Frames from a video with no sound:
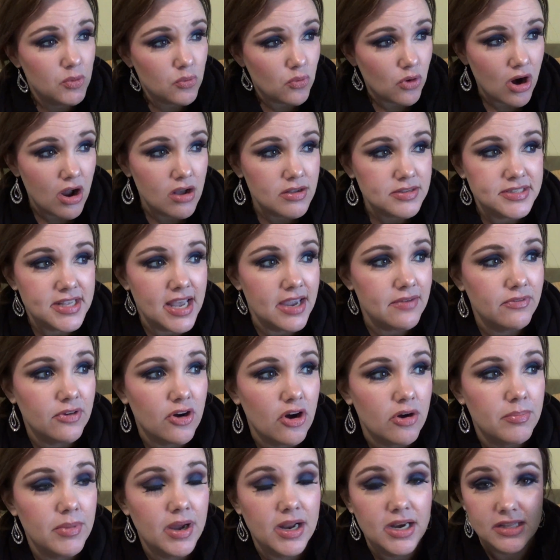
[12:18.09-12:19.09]
We're all saving
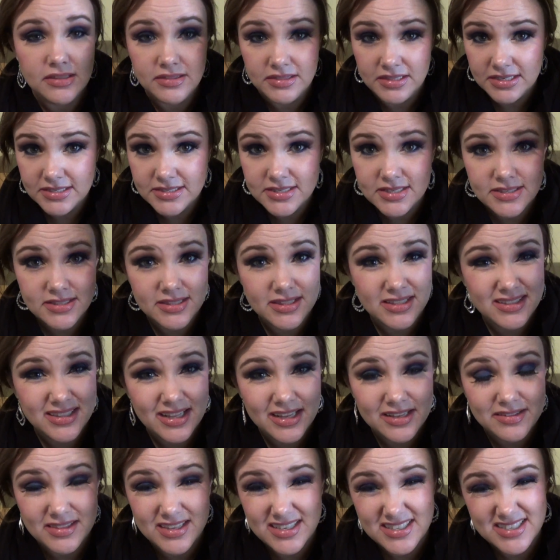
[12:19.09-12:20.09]
our money. This is
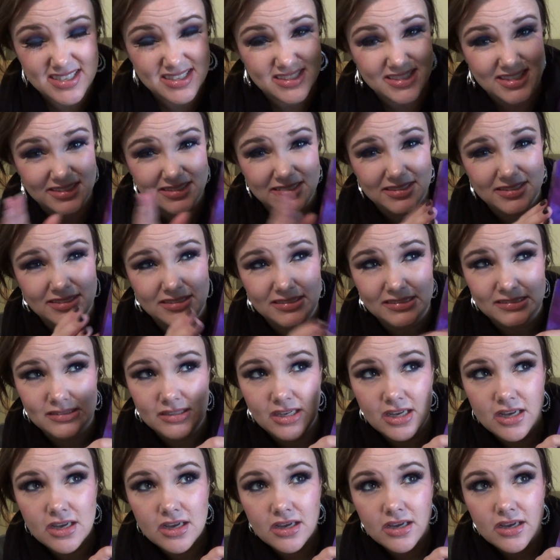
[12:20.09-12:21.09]
the
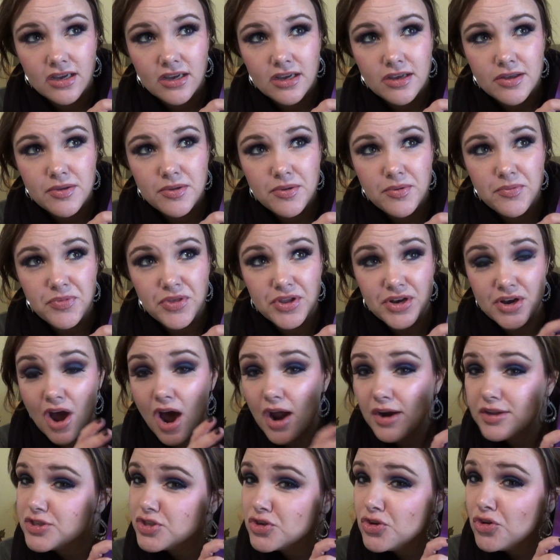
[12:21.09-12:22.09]

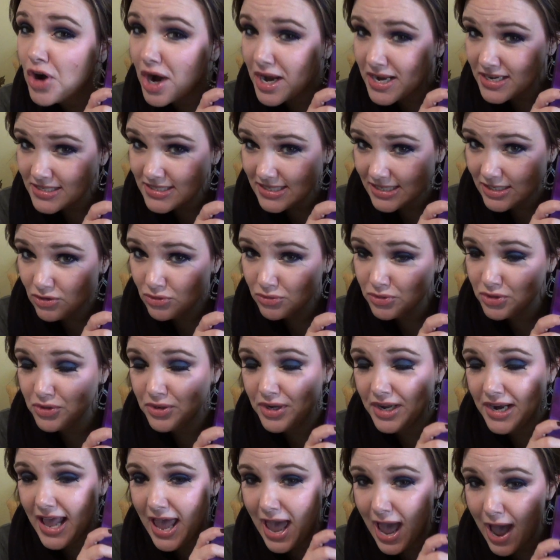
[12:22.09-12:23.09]
not as great deal. You
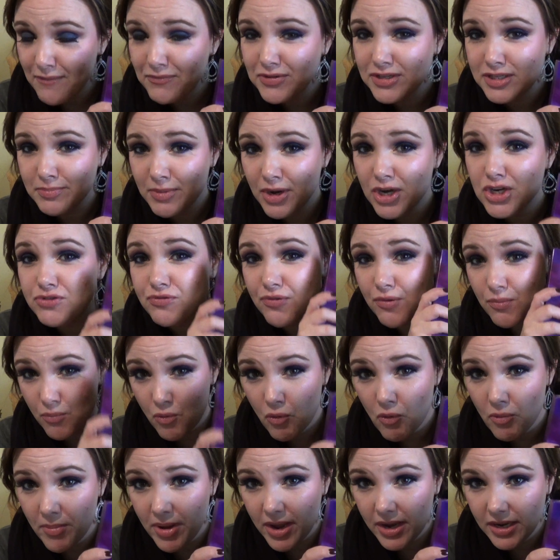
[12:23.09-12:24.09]
get half as much for
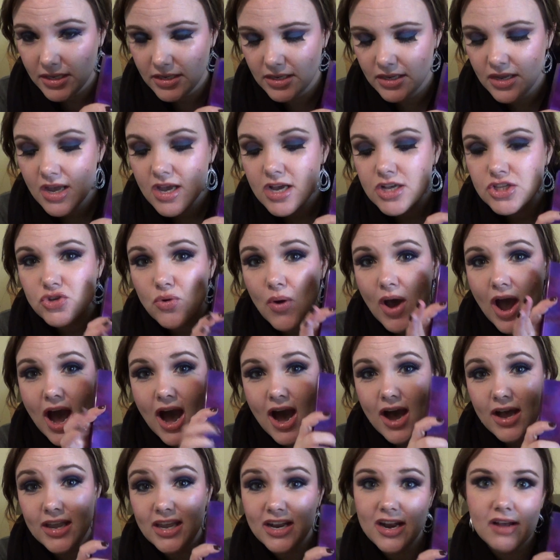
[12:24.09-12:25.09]
more money. So
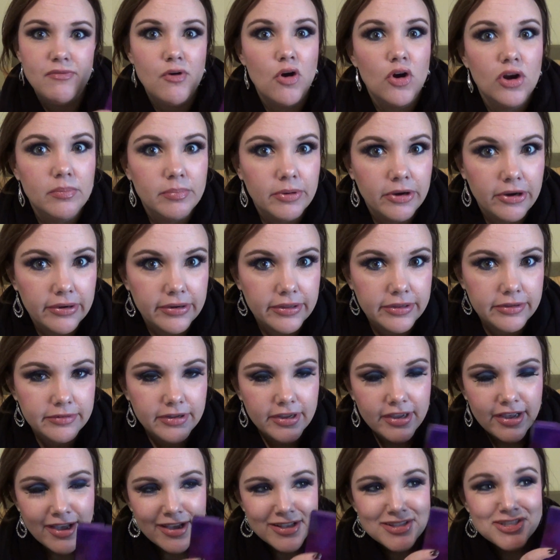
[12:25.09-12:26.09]
I've already bought it.
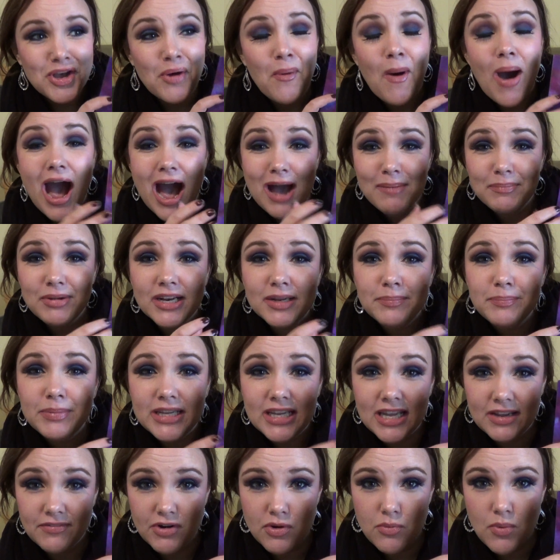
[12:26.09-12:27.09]
So I'm going to be
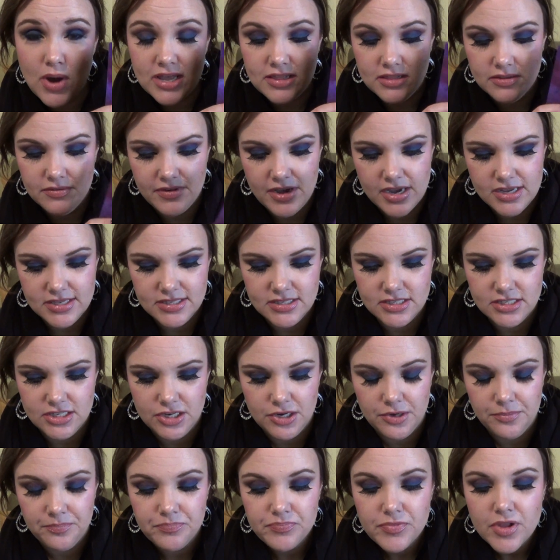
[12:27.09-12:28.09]
giving away the Vice 2.